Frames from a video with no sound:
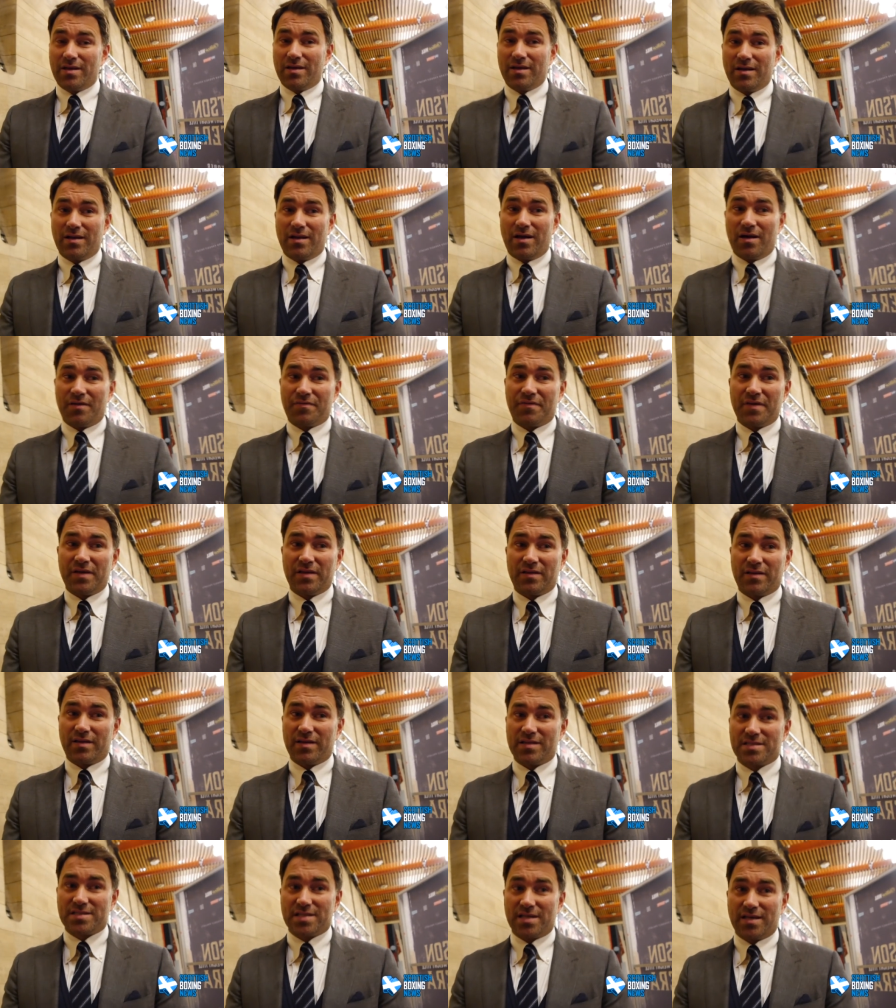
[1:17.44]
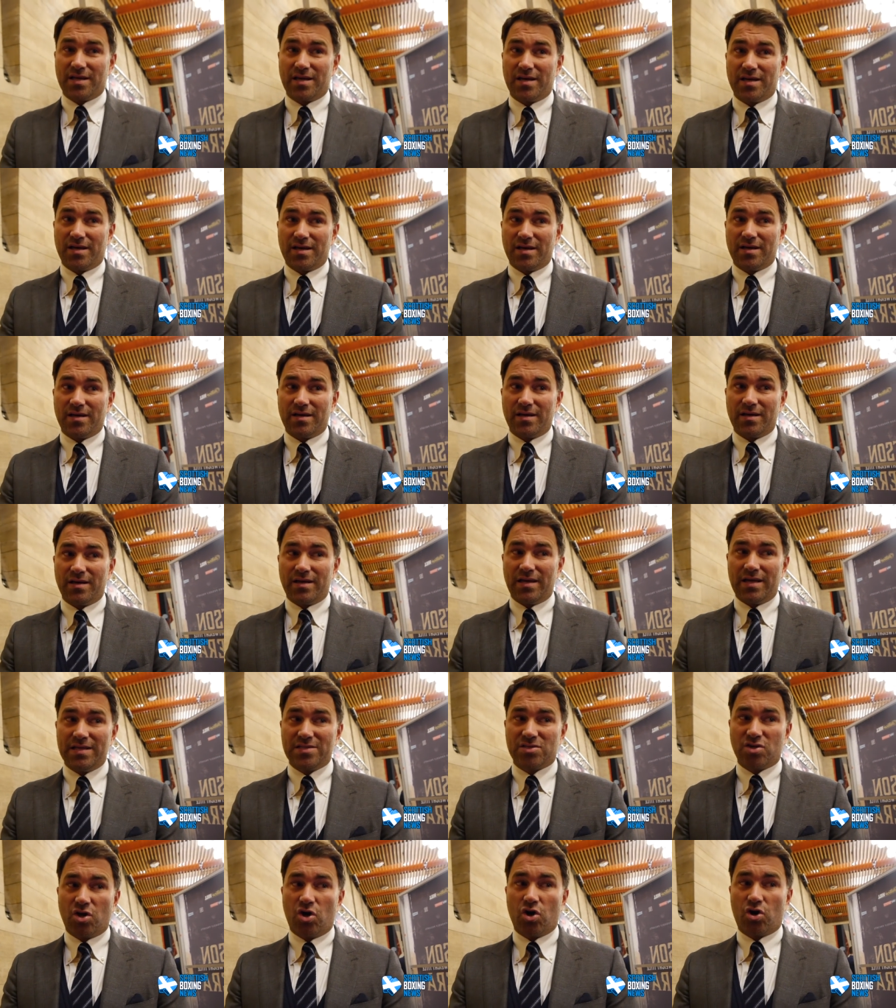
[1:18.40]
you know, I think that uh,
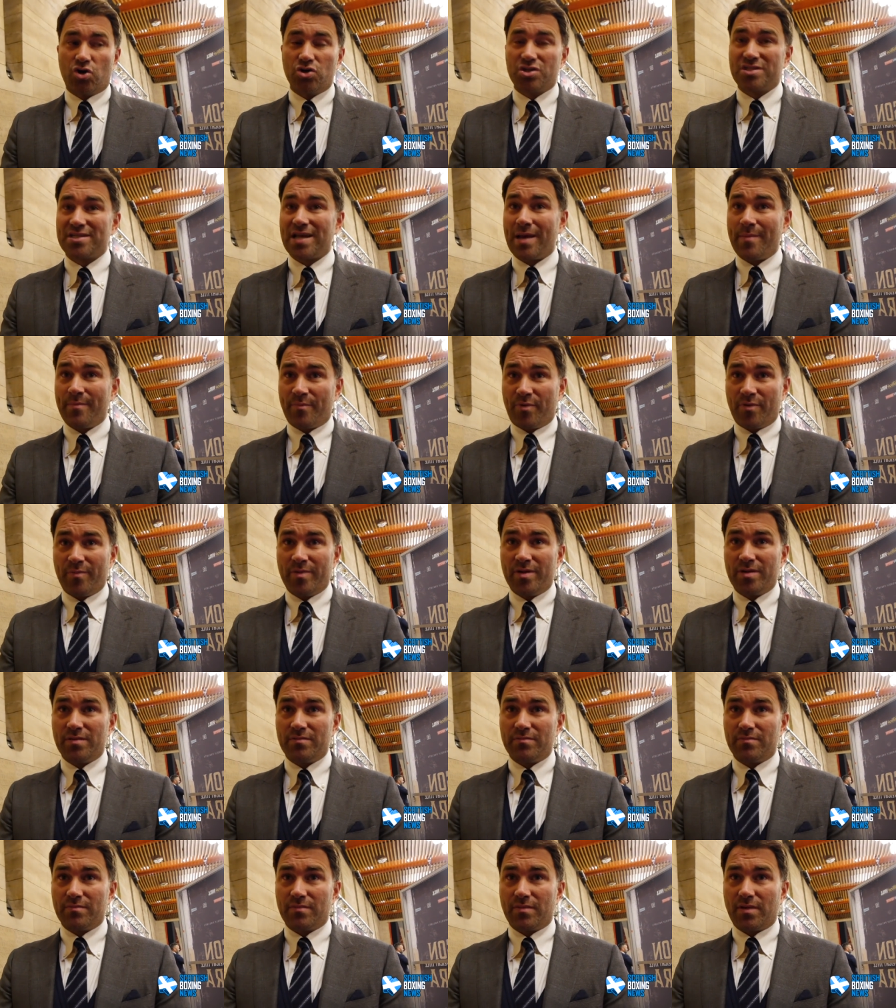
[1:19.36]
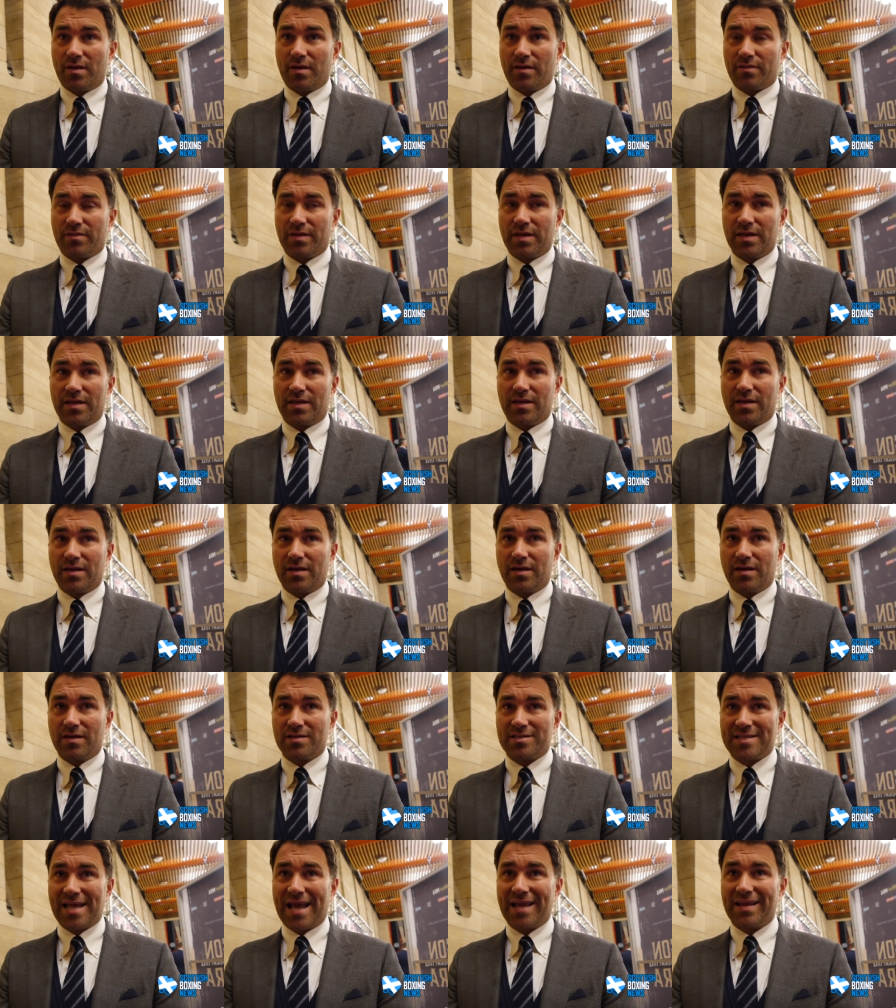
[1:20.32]
he's got a good temperament. I think
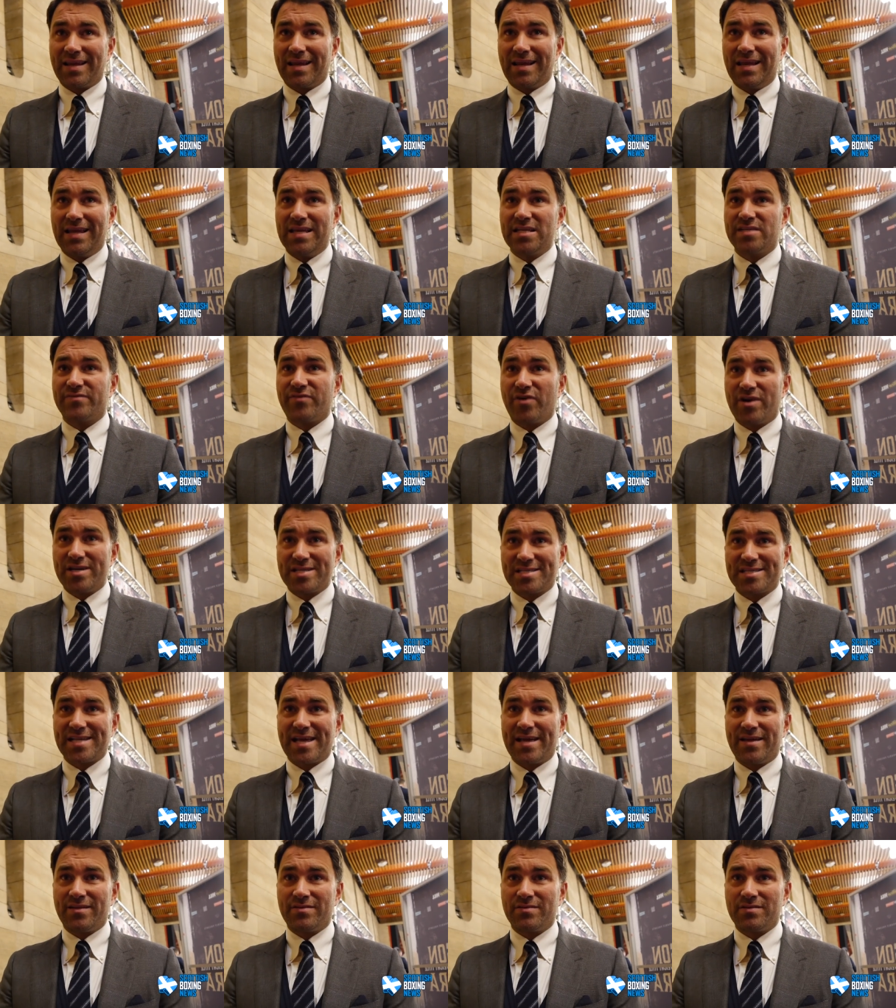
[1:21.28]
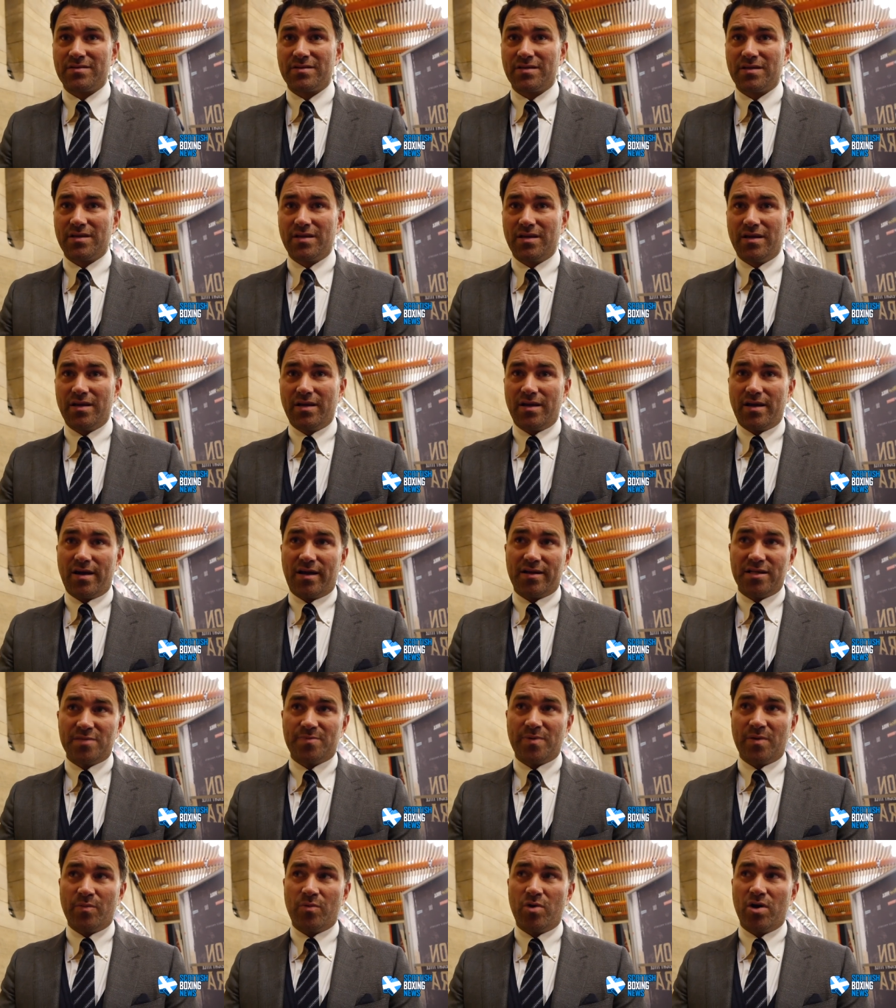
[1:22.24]
uh, technically he's very sound and
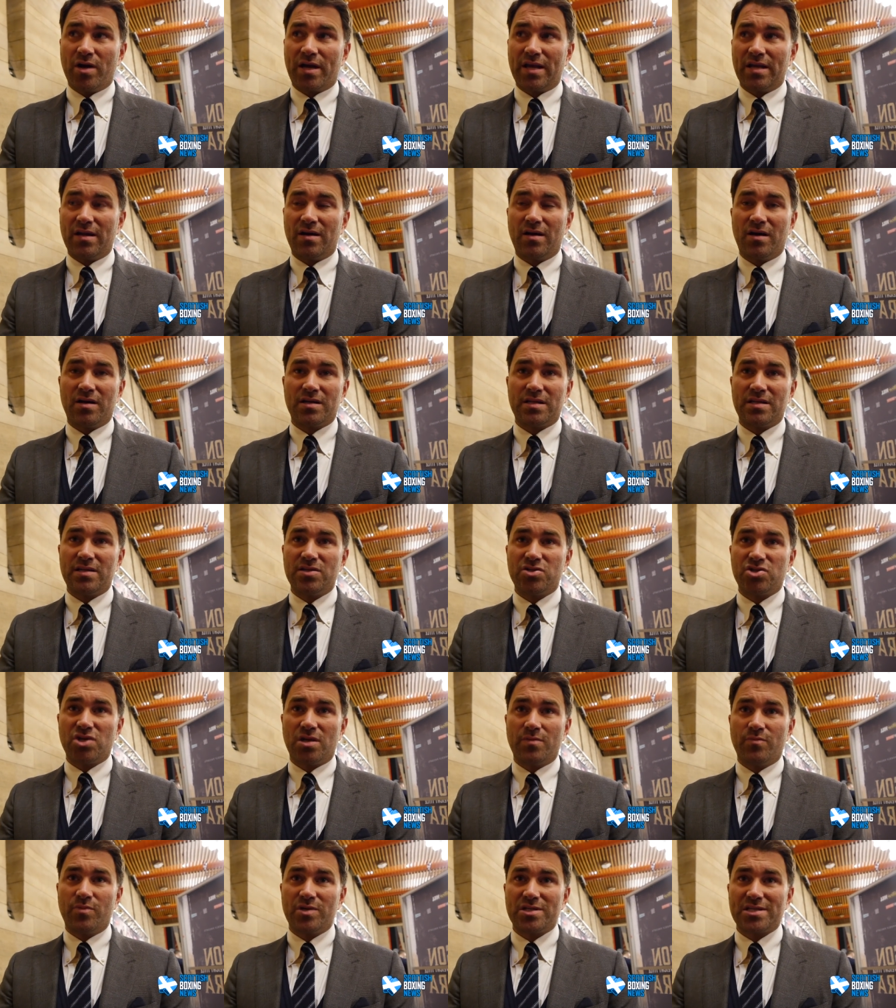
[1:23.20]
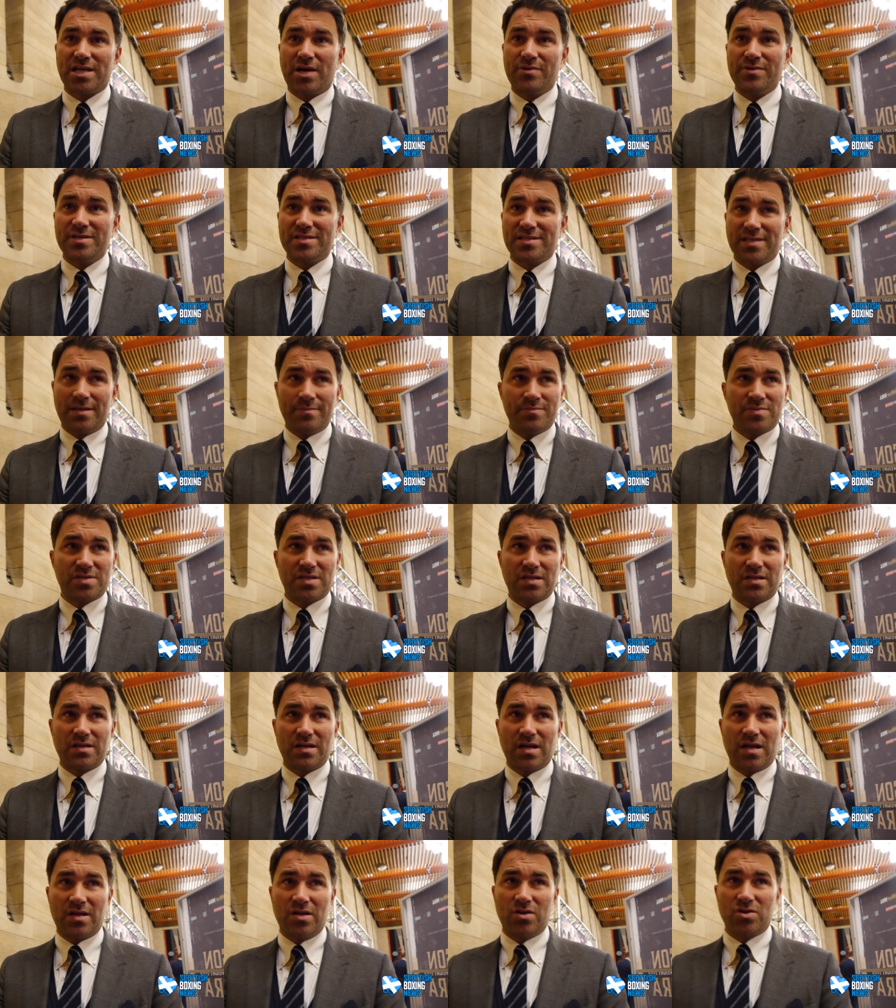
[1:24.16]
he's been working hard in the gym with Tony Sims
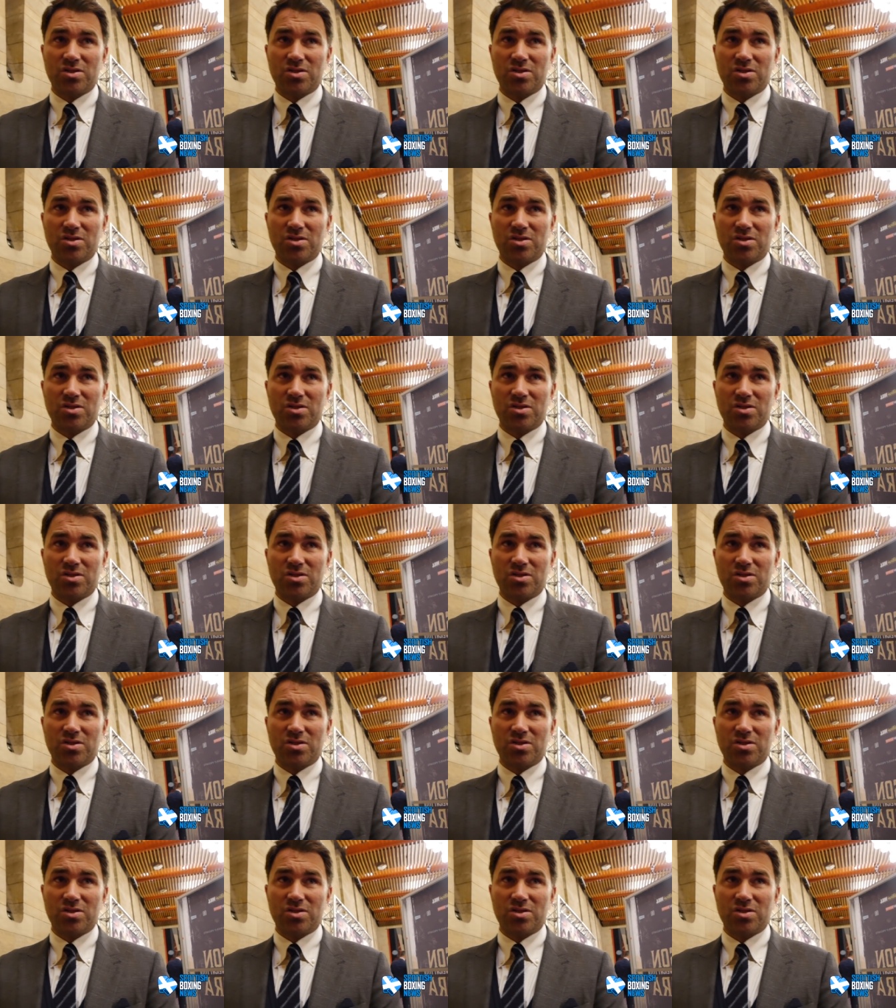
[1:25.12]
and, and